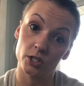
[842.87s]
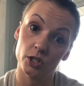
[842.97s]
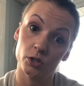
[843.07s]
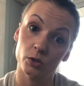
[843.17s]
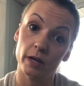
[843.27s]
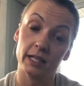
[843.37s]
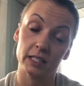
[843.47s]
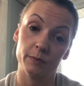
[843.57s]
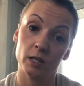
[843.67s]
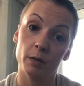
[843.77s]
to do
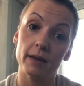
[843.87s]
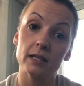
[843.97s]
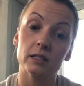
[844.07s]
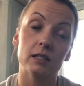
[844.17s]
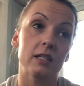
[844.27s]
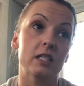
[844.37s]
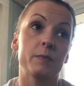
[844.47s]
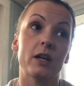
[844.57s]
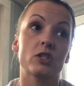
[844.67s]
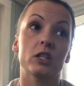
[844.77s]
experiments, and
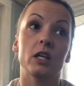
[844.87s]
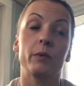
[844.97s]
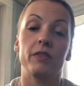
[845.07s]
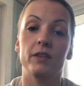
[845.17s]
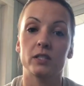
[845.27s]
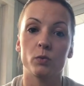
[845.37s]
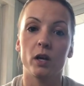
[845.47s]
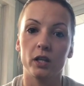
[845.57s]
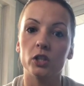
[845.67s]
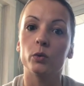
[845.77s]
especially with this
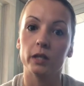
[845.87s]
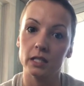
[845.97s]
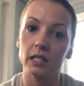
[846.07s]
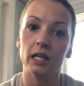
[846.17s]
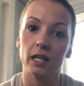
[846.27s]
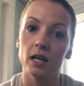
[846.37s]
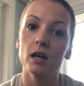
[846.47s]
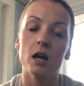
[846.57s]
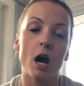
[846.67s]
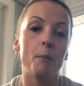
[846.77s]
one, you would need
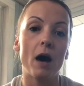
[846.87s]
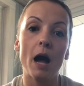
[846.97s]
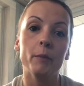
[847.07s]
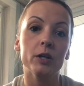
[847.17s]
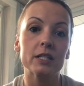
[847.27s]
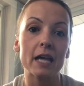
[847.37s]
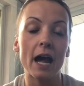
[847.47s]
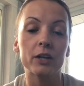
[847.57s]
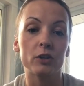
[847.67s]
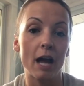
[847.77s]
a mom or a
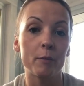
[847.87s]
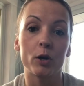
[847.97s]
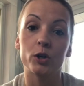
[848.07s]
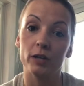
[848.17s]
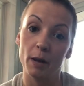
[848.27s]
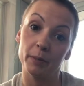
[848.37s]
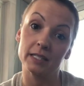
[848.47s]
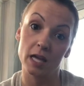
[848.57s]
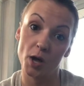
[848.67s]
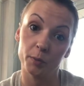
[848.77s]
dad, grandma or grandpa
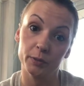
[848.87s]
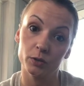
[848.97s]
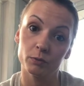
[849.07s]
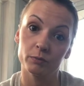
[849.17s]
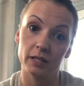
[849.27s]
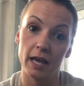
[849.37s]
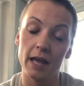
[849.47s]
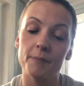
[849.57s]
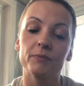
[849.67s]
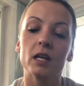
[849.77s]
to help you,
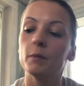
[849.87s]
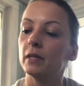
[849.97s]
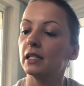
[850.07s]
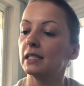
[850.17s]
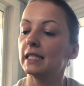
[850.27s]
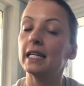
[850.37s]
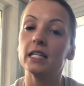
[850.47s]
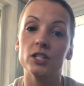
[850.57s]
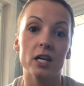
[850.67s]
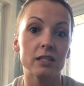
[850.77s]
okay? Because
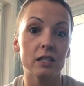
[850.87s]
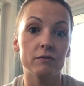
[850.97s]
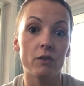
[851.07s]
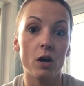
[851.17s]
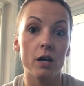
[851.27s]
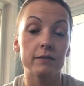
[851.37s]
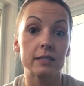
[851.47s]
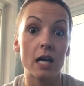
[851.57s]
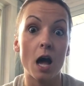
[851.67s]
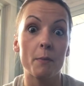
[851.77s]
it does involve
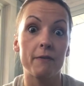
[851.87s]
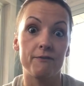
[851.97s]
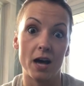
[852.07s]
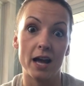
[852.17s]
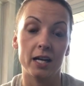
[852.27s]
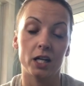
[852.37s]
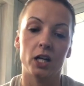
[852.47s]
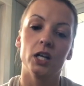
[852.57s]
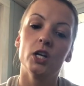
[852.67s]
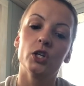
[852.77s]
some
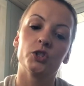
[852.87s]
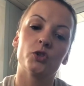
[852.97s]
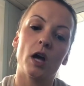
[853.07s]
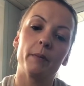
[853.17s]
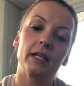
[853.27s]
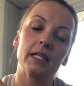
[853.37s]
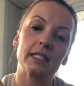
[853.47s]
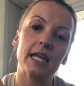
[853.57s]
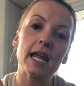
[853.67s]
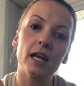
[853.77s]
fire. So I'm gonna
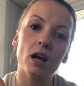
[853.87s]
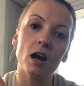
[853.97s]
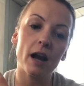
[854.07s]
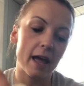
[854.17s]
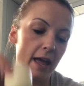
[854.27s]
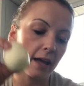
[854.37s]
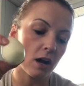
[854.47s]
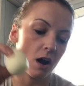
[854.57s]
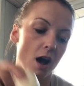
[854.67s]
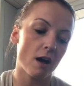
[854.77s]
take our egg
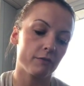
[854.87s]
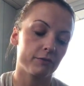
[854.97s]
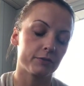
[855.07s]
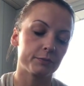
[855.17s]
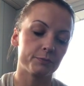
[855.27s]
off,